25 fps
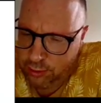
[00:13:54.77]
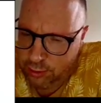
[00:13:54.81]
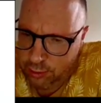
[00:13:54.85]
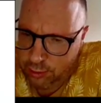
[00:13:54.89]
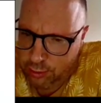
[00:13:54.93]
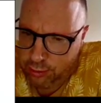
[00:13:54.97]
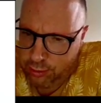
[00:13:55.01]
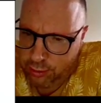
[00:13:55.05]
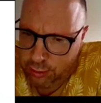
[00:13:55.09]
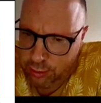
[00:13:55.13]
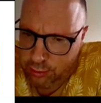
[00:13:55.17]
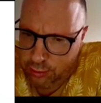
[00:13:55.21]

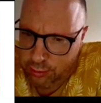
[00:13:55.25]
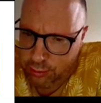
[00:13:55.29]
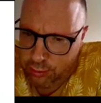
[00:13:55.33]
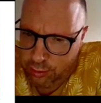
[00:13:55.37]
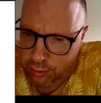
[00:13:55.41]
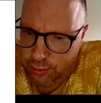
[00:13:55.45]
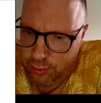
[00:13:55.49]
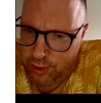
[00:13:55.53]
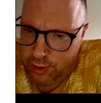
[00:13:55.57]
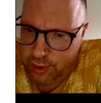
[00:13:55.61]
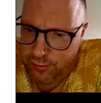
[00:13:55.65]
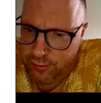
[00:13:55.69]

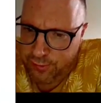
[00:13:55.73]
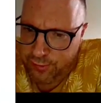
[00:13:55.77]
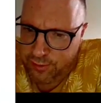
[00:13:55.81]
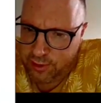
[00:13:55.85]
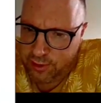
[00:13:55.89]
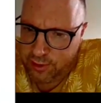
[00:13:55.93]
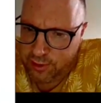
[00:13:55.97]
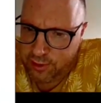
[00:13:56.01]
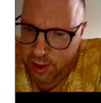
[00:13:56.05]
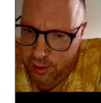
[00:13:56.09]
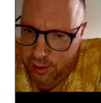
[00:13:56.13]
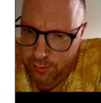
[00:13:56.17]
So
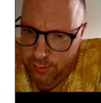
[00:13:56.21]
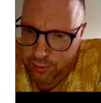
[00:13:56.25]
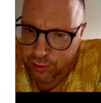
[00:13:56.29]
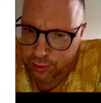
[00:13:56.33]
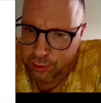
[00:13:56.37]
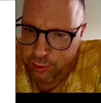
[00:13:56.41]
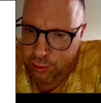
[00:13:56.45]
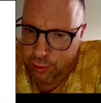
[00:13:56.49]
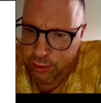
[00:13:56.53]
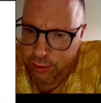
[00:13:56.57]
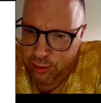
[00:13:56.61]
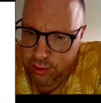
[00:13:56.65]
if
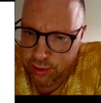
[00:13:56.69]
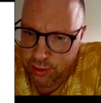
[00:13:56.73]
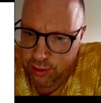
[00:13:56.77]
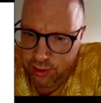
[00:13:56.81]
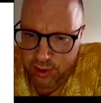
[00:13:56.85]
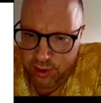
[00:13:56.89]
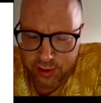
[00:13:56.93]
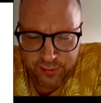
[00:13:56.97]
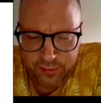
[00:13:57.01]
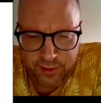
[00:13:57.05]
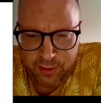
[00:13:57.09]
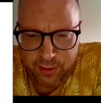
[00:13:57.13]
teams or
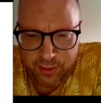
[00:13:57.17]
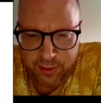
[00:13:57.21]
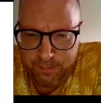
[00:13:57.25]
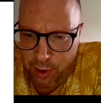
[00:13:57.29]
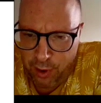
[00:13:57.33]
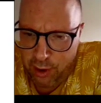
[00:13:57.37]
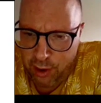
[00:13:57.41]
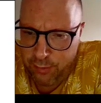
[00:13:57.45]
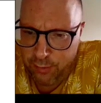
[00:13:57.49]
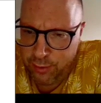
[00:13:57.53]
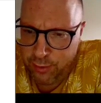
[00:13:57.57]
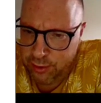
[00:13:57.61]
if
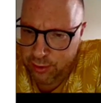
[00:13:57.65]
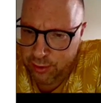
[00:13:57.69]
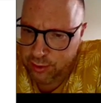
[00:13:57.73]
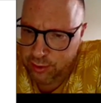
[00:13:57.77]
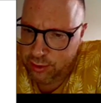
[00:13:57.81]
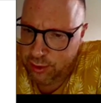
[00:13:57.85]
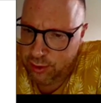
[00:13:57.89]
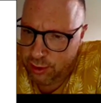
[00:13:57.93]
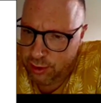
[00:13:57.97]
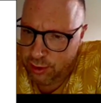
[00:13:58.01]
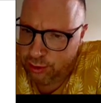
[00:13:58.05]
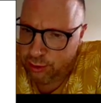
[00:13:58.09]

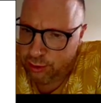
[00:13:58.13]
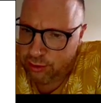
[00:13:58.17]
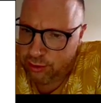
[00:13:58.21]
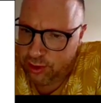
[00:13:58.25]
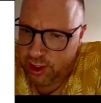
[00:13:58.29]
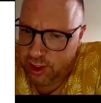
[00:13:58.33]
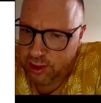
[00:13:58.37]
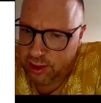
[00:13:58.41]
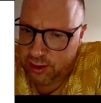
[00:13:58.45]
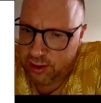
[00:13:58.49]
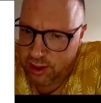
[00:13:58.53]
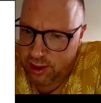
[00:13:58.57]
departments are
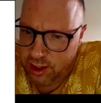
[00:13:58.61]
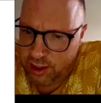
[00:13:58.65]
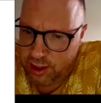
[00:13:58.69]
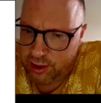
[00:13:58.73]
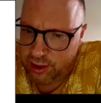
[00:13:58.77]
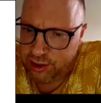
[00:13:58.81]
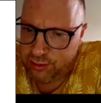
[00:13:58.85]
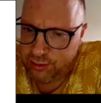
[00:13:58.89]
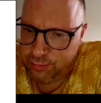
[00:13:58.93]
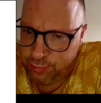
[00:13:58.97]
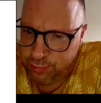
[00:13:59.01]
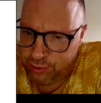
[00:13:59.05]
not taking
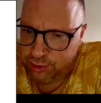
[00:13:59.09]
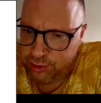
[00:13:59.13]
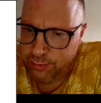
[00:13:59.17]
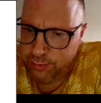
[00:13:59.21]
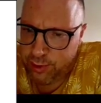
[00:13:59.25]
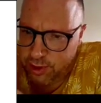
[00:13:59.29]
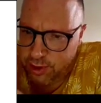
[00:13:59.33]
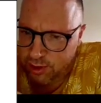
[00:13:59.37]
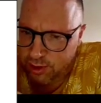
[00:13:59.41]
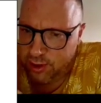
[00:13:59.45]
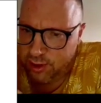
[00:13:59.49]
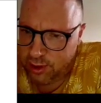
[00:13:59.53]
their
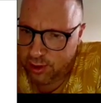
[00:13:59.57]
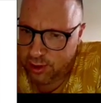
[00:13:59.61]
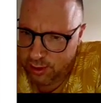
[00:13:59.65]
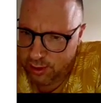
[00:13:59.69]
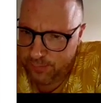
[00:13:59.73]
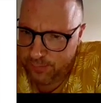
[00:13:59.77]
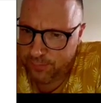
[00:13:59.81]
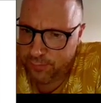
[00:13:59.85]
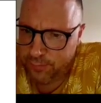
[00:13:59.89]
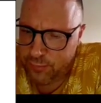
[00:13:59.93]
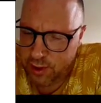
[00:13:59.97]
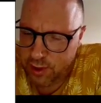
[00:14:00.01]

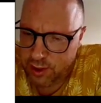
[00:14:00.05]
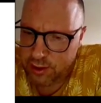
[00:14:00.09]
responsibility,